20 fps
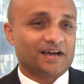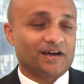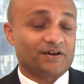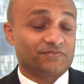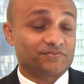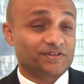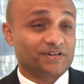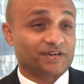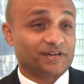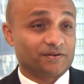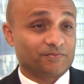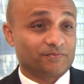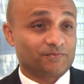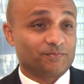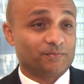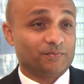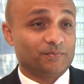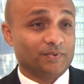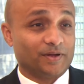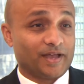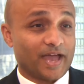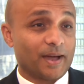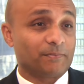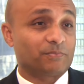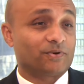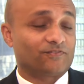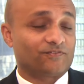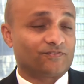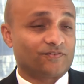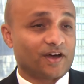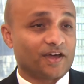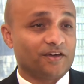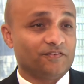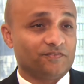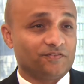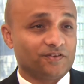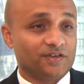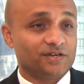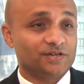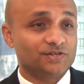After a gap of
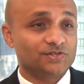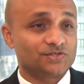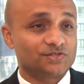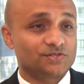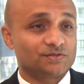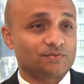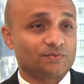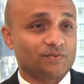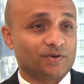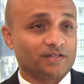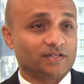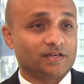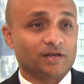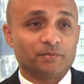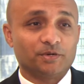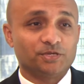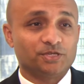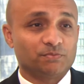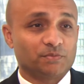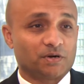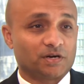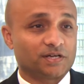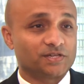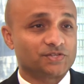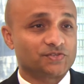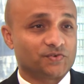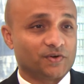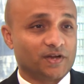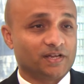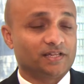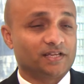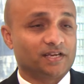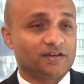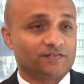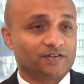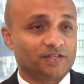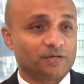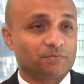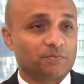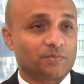5 years, when the emerging markets trail the
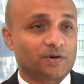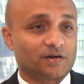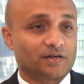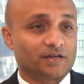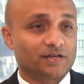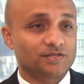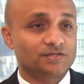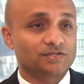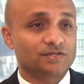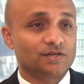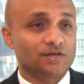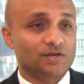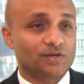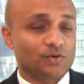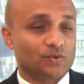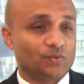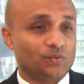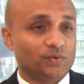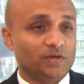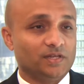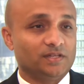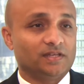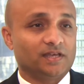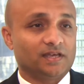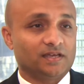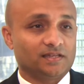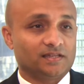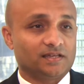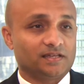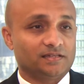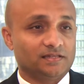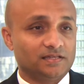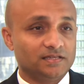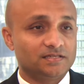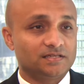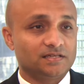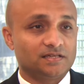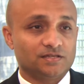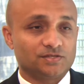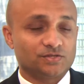developed markets, we think that
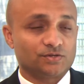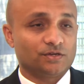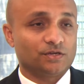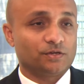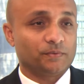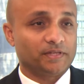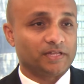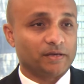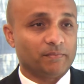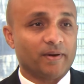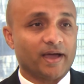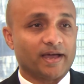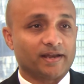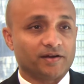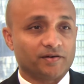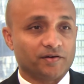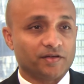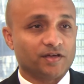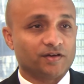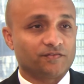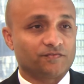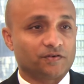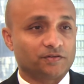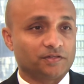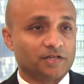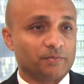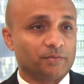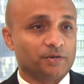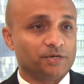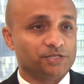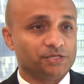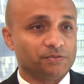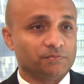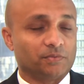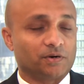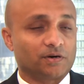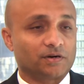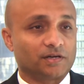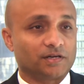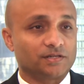this is going to be the banner year for the emerging
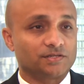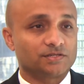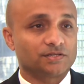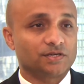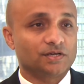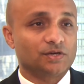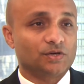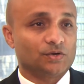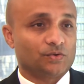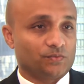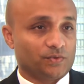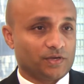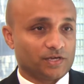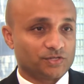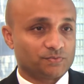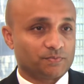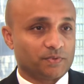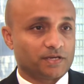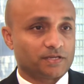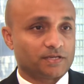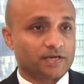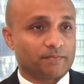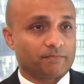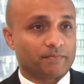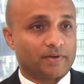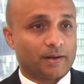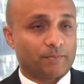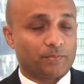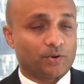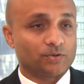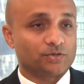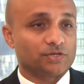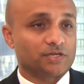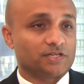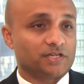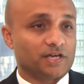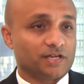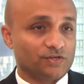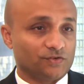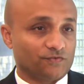markets. We expect about a
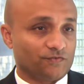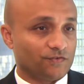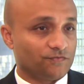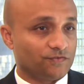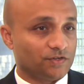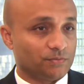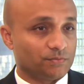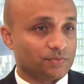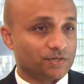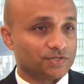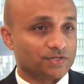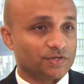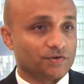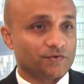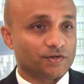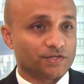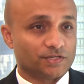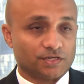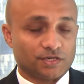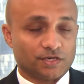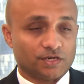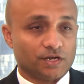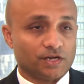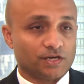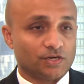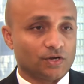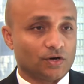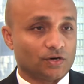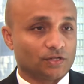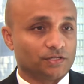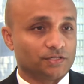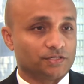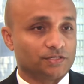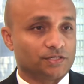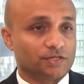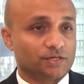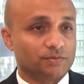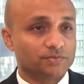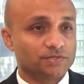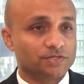10 to 15% return in dollar
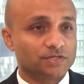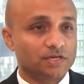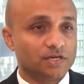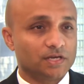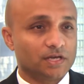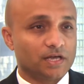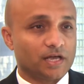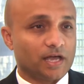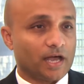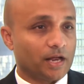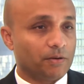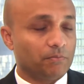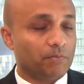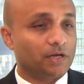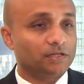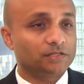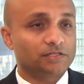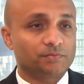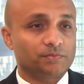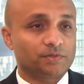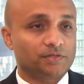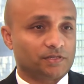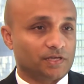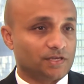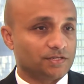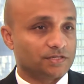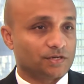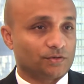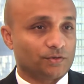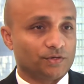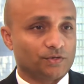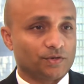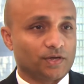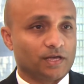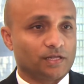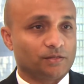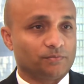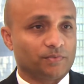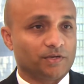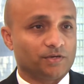terms, and multiple things are going to
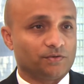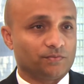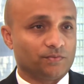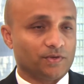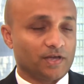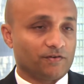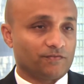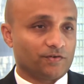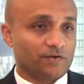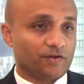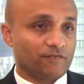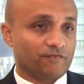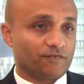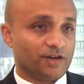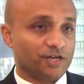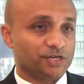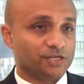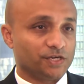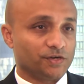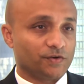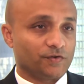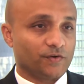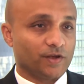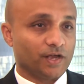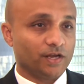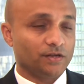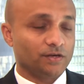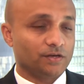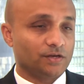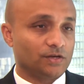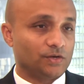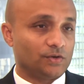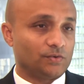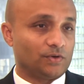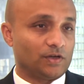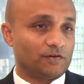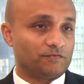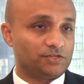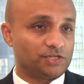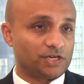help it. We have a reflation trade.
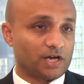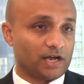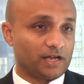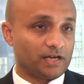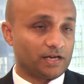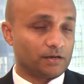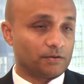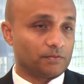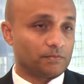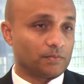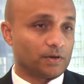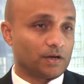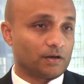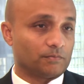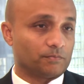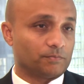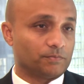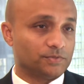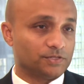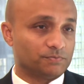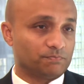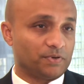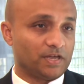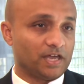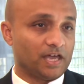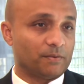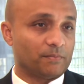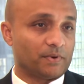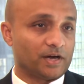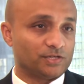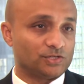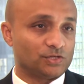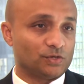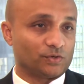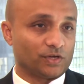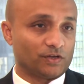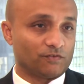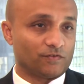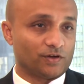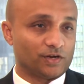We have China, PMI is
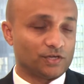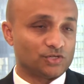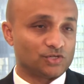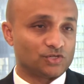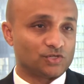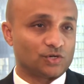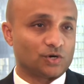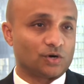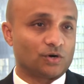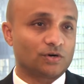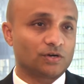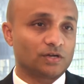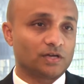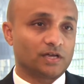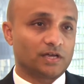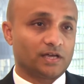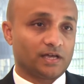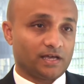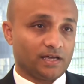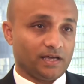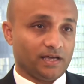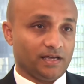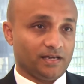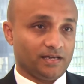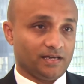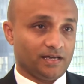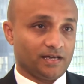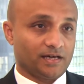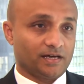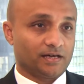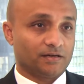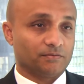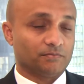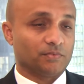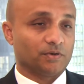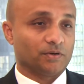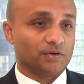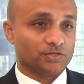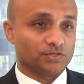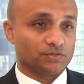looking very strong. India
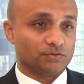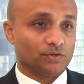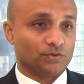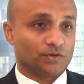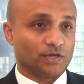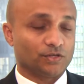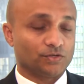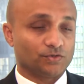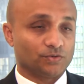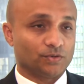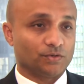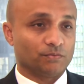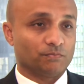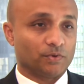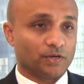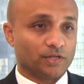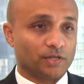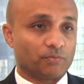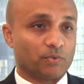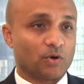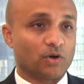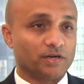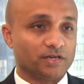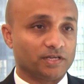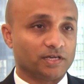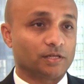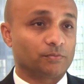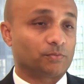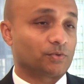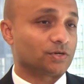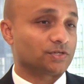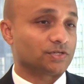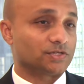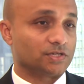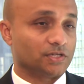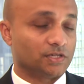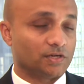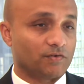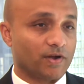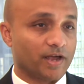is looking through in the political
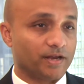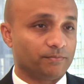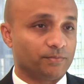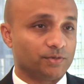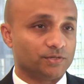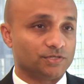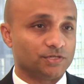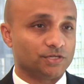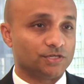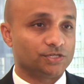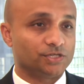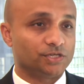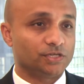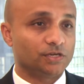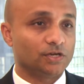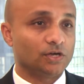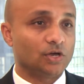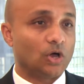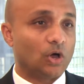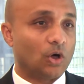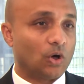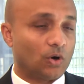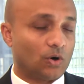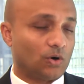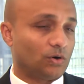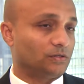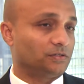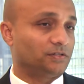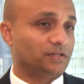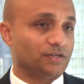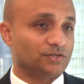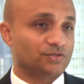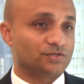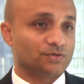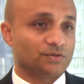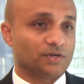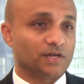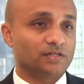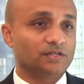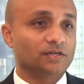process in the right position. All things
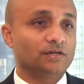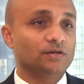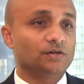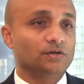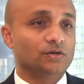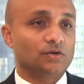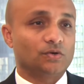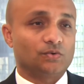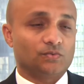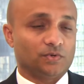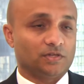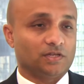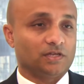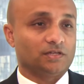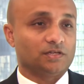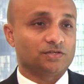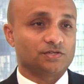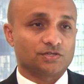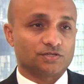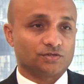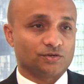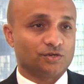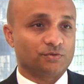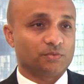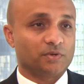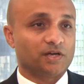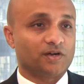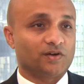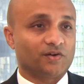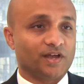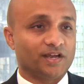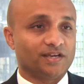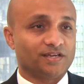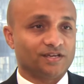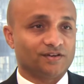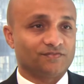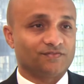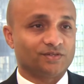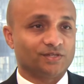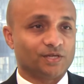together, we think this is going to be a great
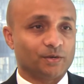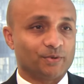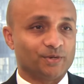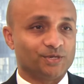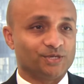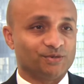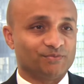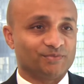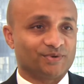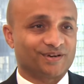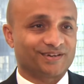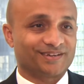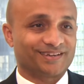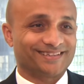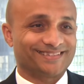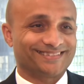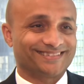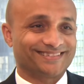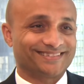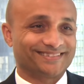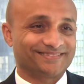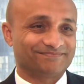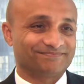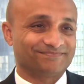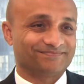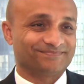year for the emerging markets.